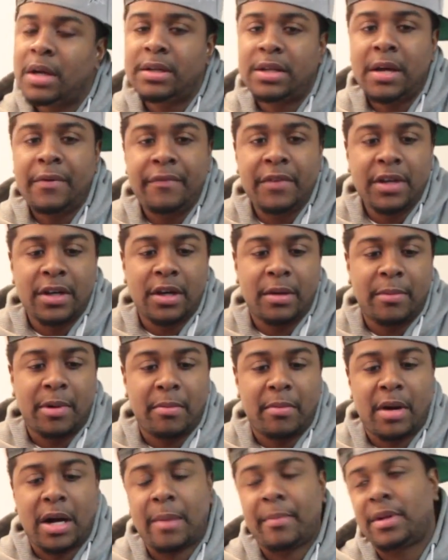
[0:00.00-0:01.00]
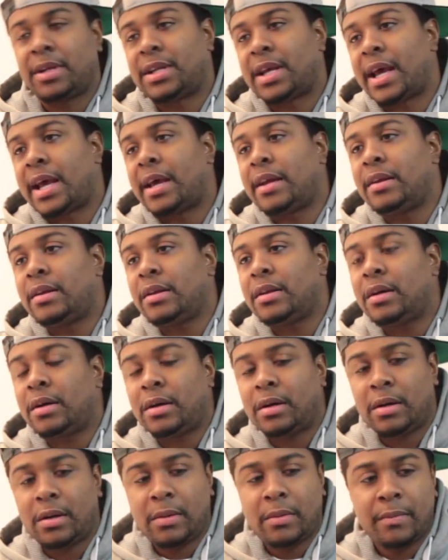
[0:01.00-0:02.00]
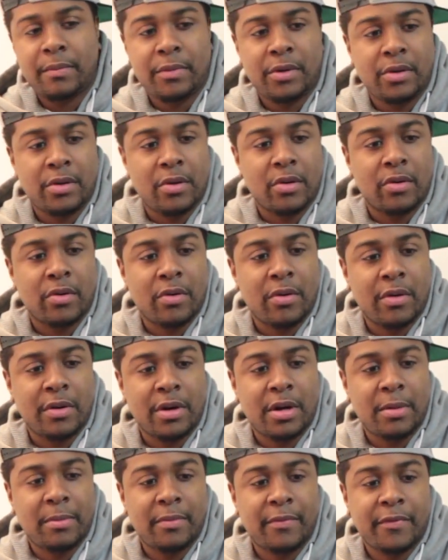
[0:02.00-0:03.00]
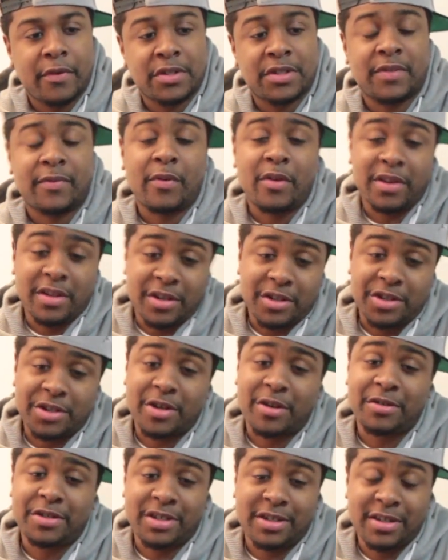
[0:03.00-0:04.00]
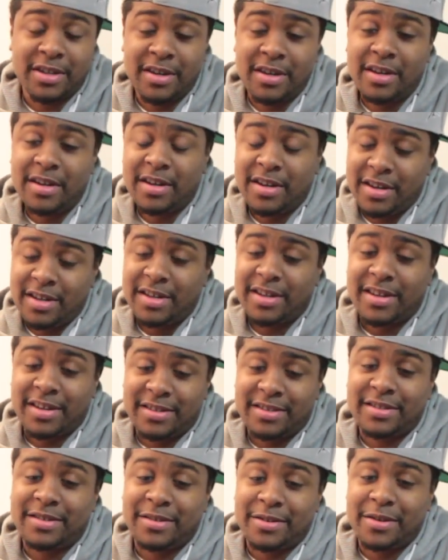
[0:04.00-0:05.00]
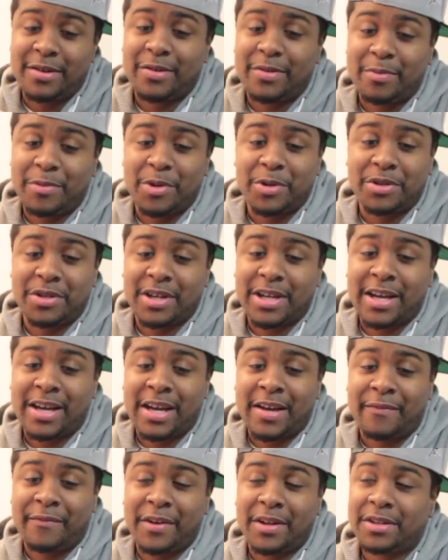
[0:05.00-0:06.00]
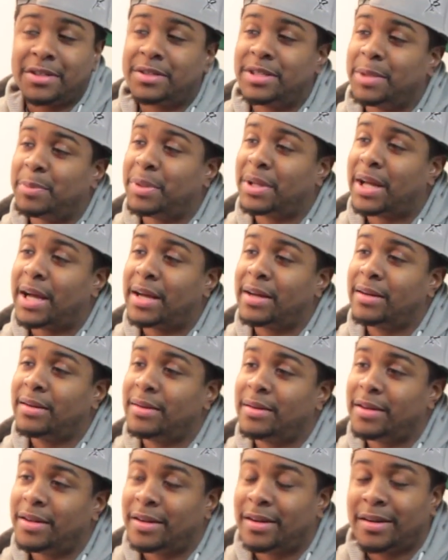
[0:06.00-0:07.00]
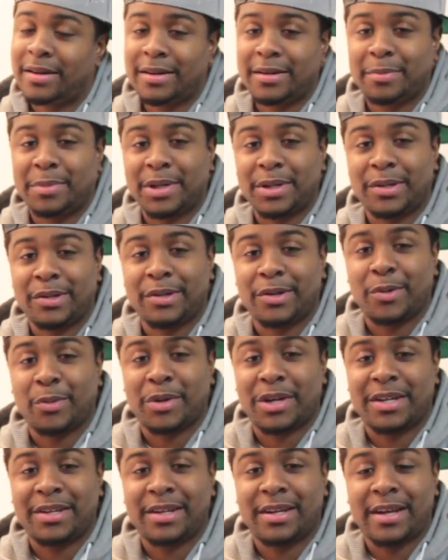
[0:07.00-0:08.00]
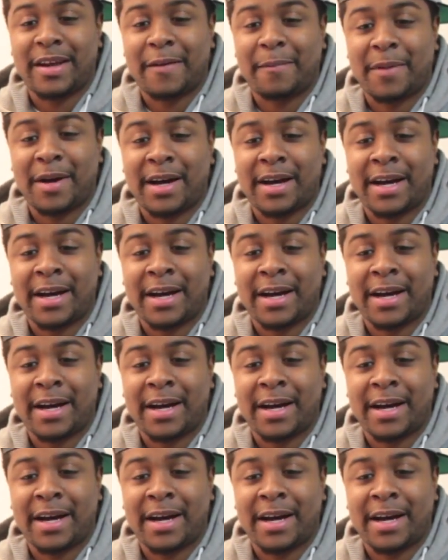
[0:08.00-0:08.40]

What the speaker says: Definitely my mom and dad. Growing up, first of all, in the church, it's, music. I fell asleep a lot, but when I did have my